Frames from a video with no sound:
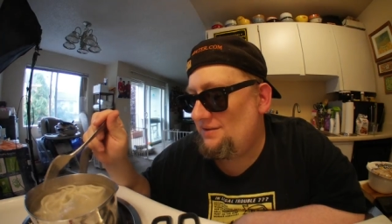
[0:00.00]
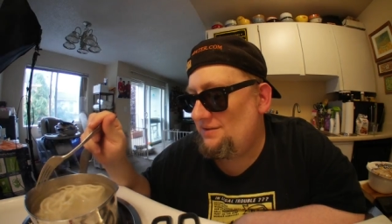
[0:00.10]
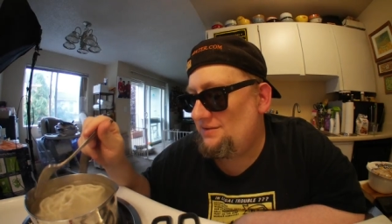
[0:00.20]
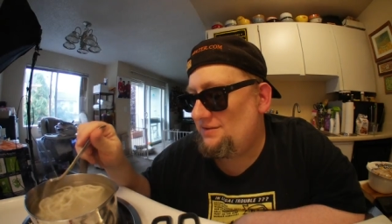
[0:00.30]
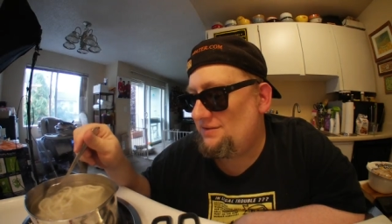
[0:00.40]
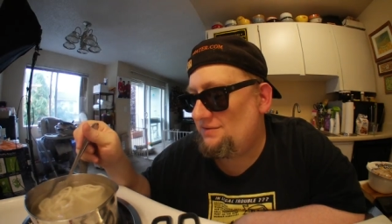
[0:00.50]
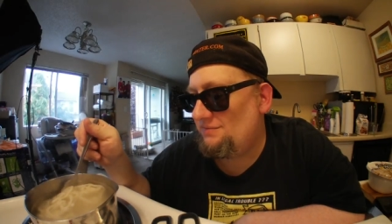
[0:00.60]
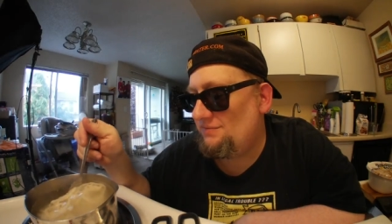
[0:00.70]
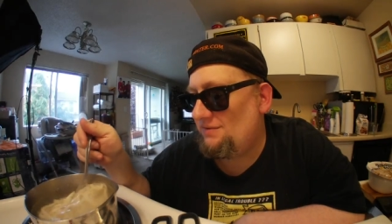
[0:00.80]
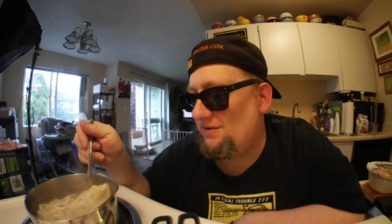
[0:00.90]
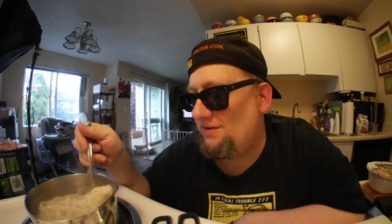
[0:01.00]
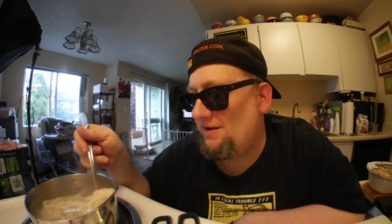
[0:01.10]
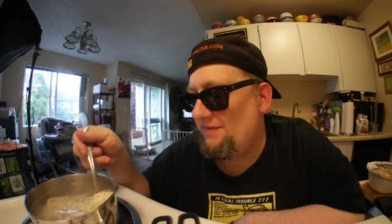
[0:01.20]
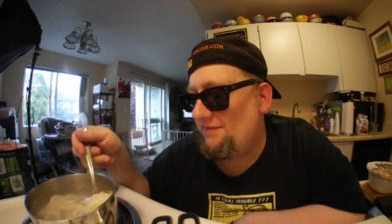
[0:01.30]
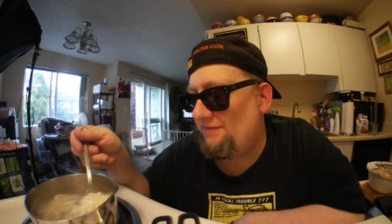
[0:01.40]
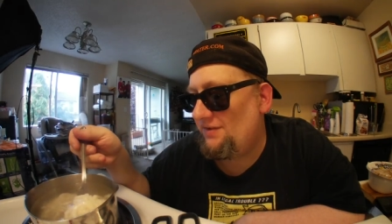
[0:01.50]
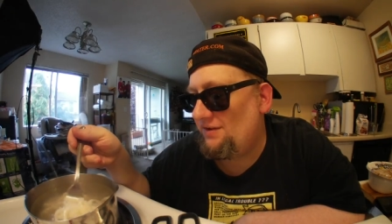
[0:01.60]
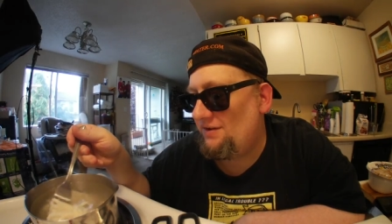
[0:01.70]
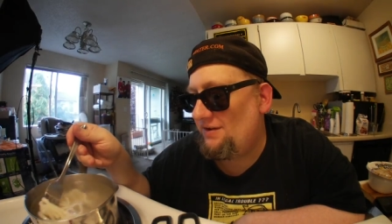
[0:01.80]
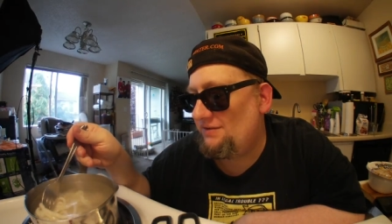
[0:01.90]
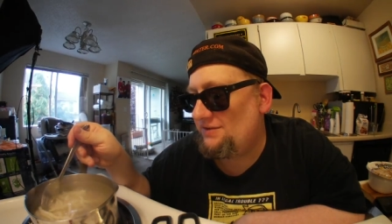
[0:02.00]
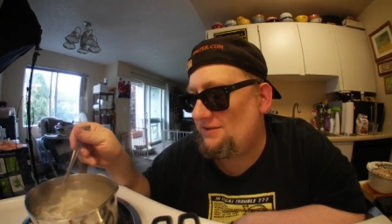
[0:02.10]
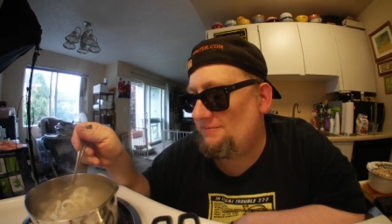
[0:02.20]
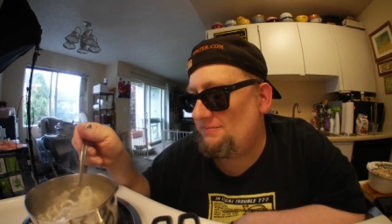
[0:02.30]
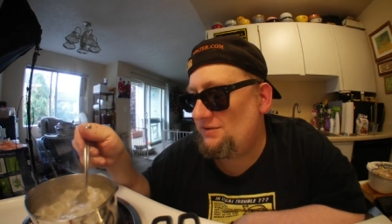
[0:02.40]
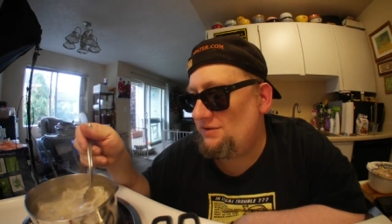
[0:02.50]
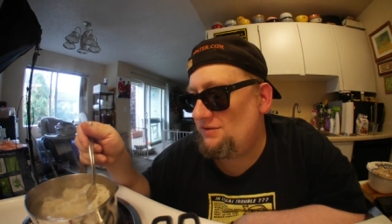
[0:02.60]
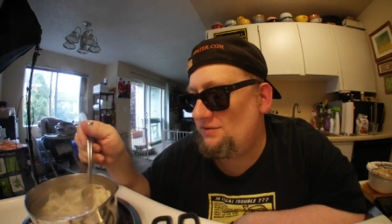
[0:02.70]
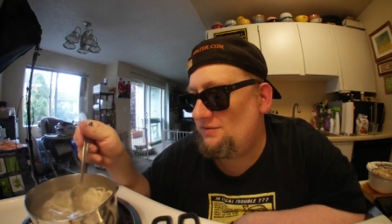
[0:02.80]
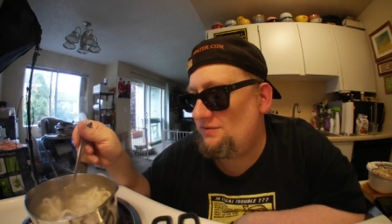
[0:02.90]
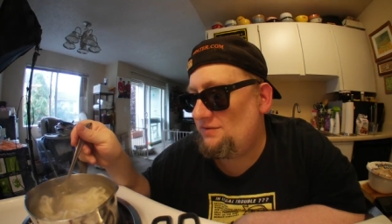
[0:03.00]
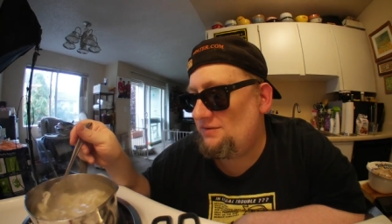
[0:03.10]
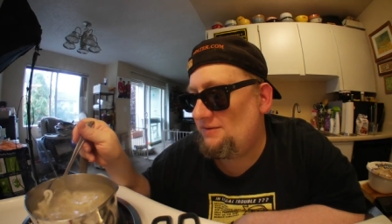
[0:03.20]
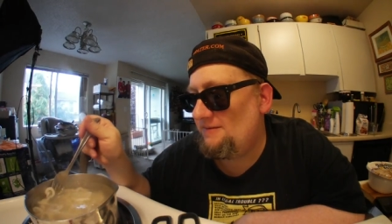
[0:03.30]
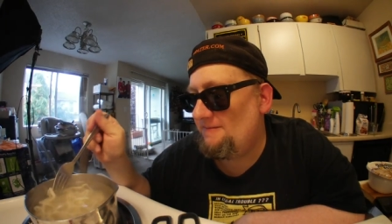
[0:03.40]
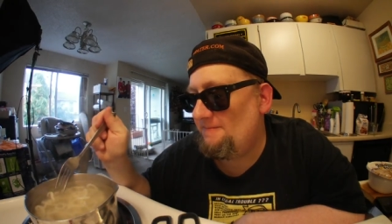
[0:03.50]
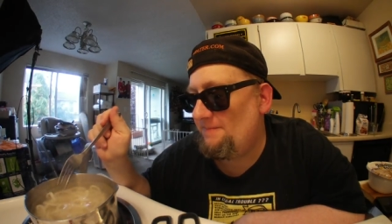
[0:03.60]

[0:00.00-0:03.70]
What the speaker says: So we'll all have to figure out something to do.